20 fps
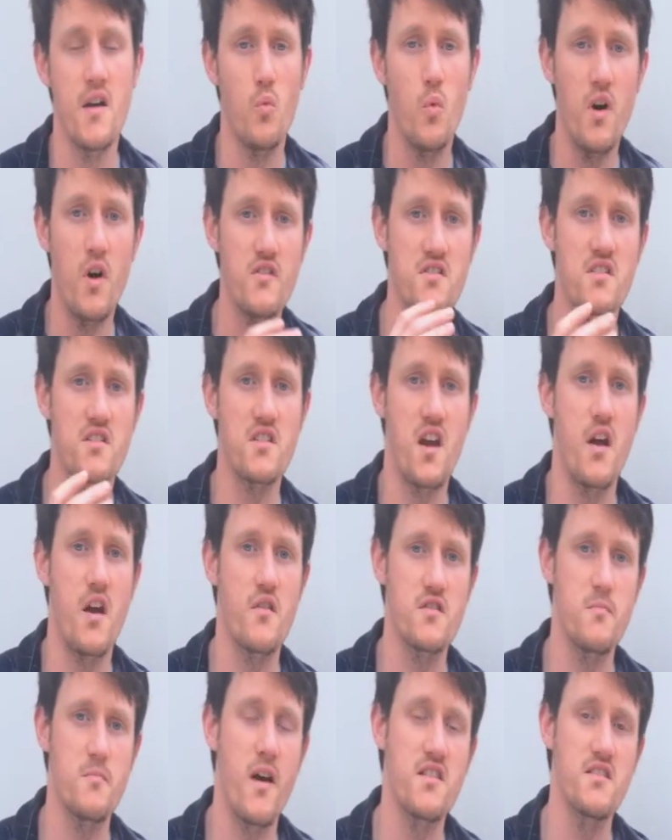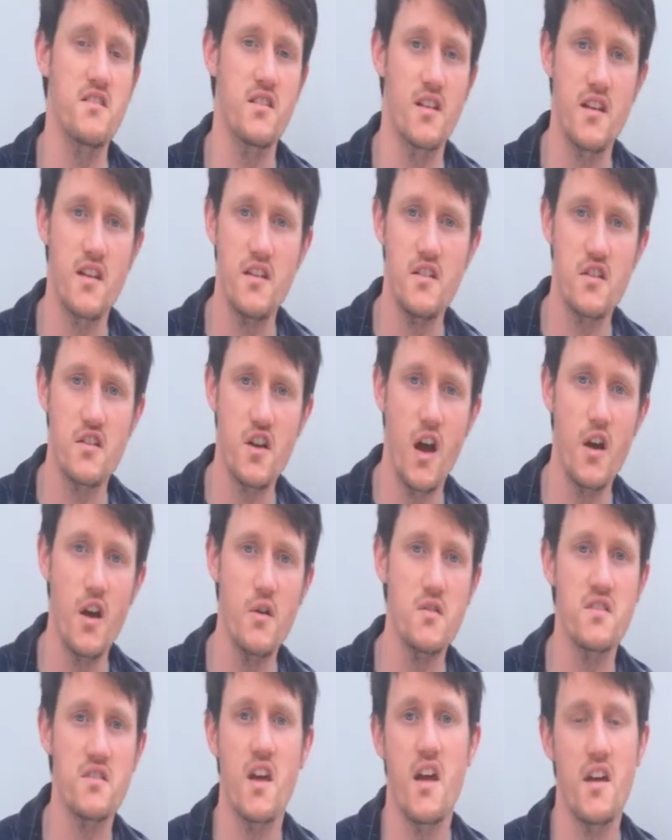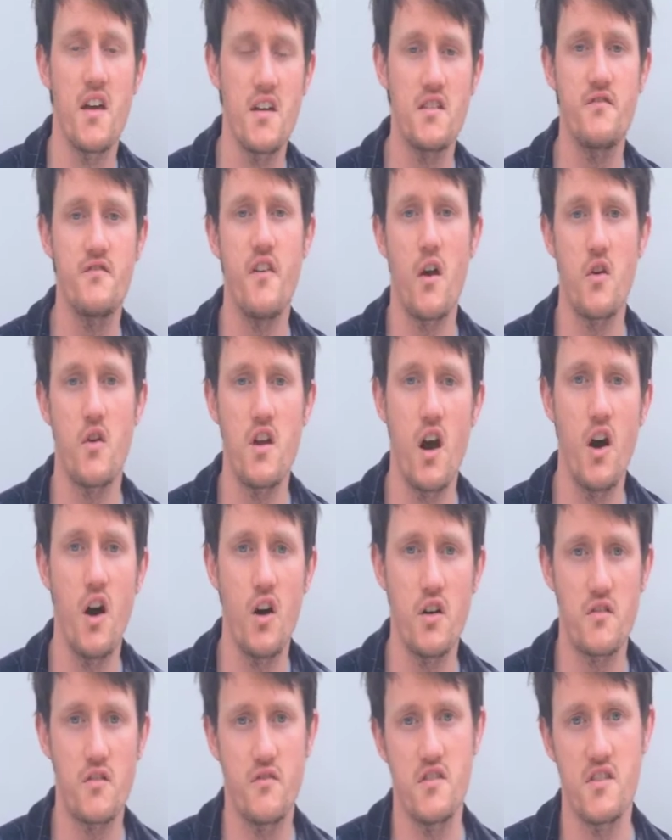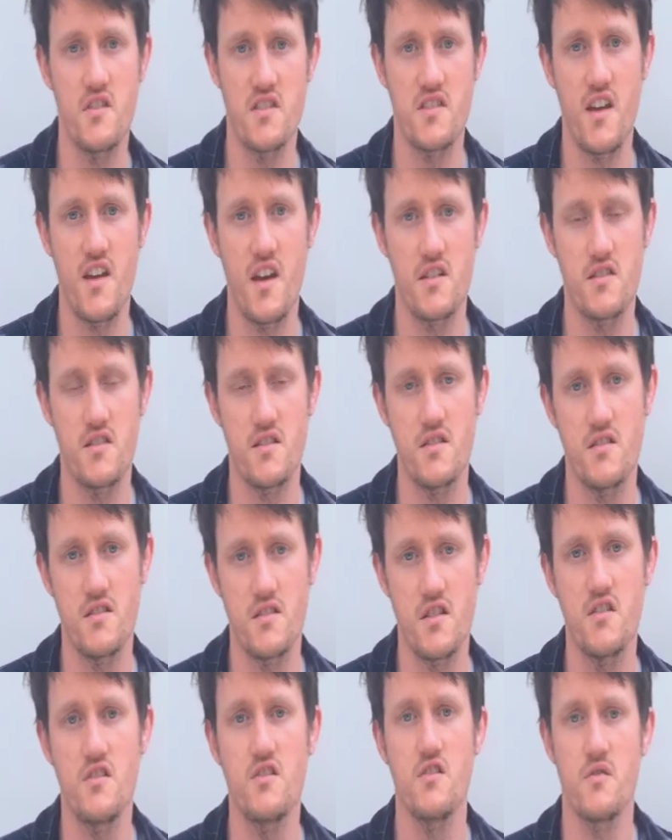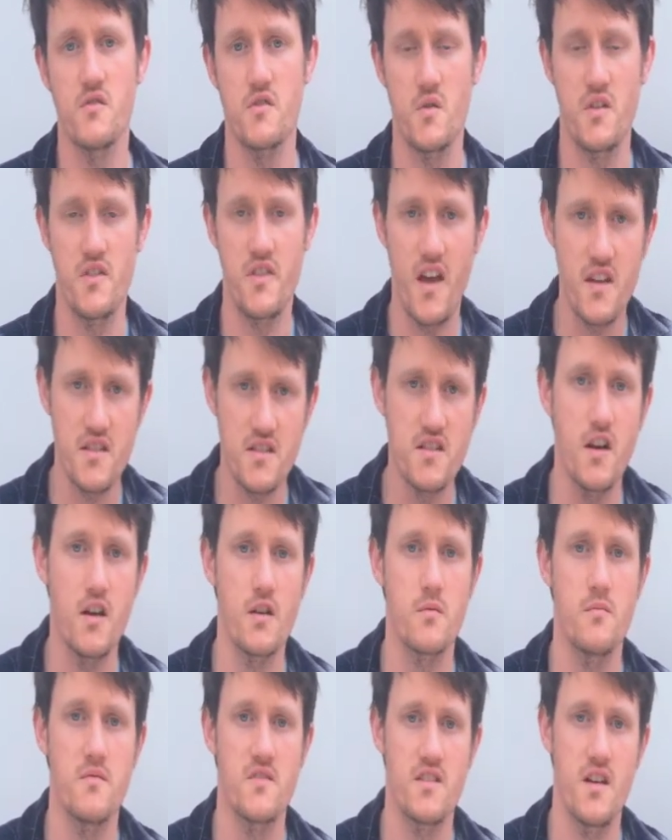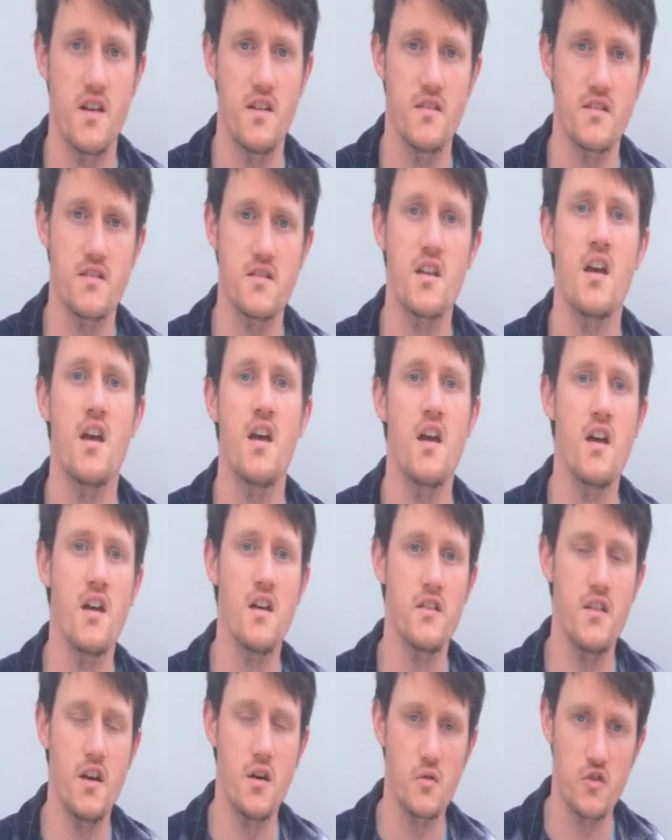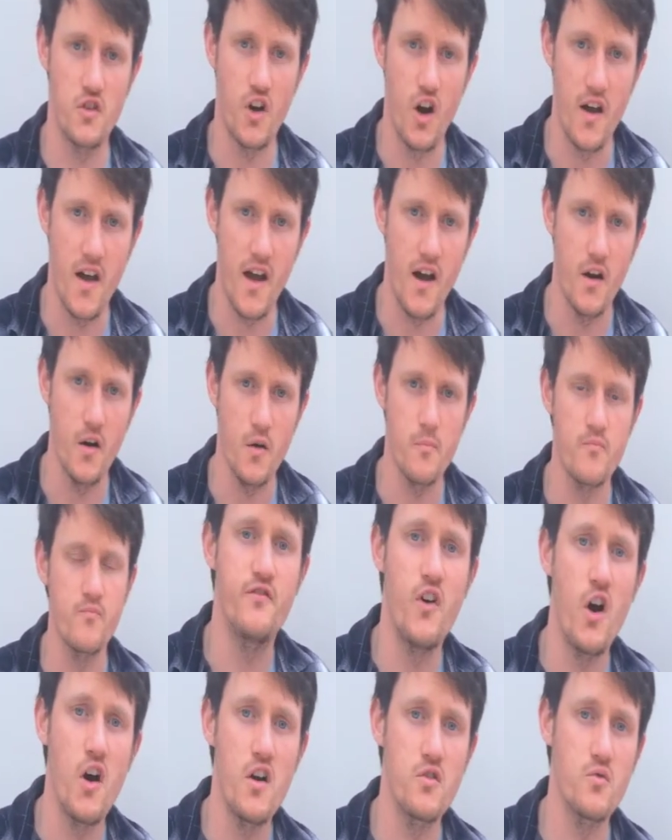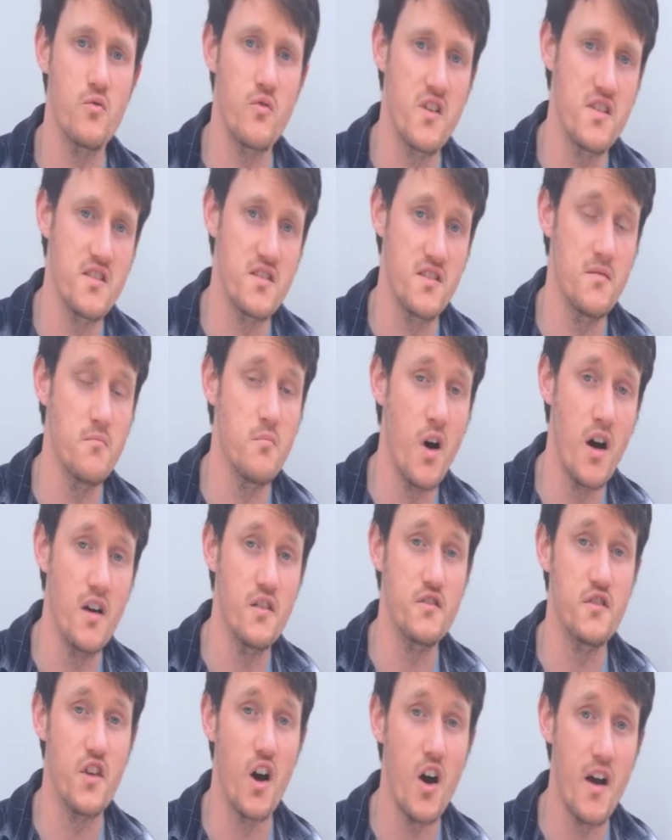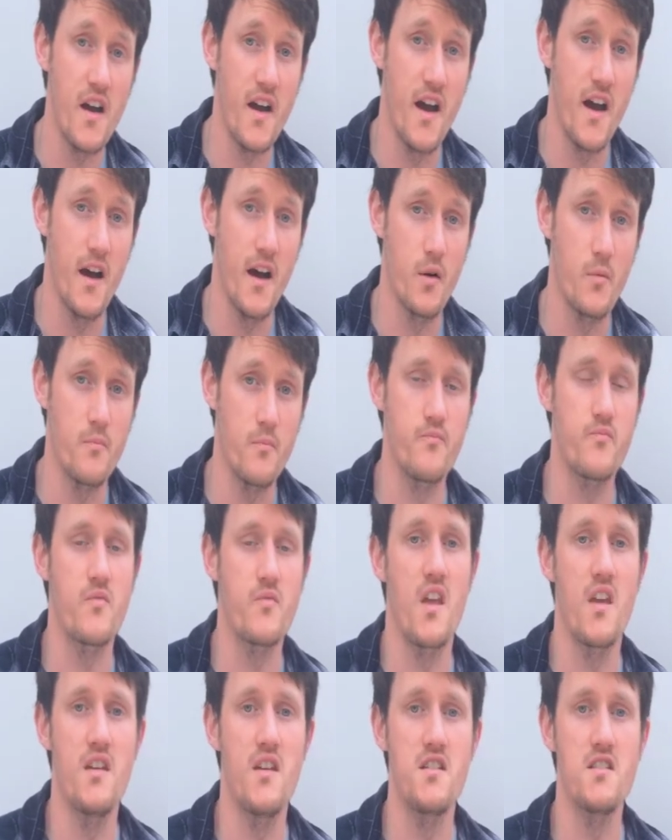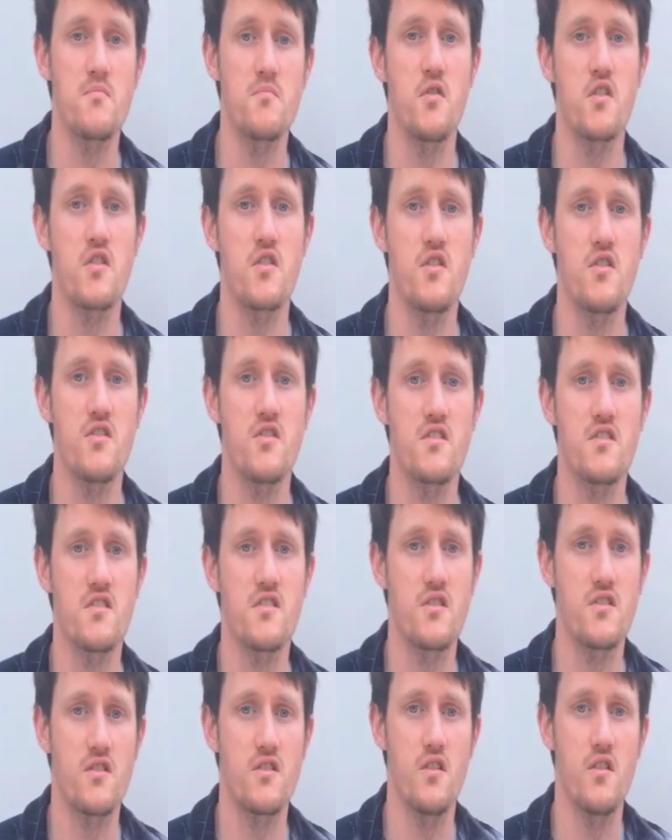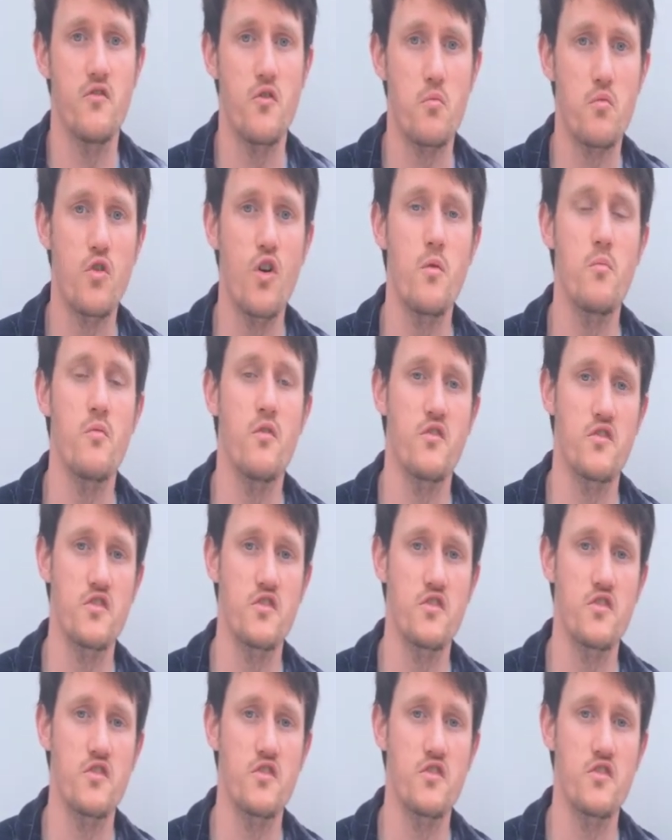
Once the charismatic leader goes, it's very hard for the sect to continue. So in that circumstance, they'll die out. Final reason it might die out is because of the problem of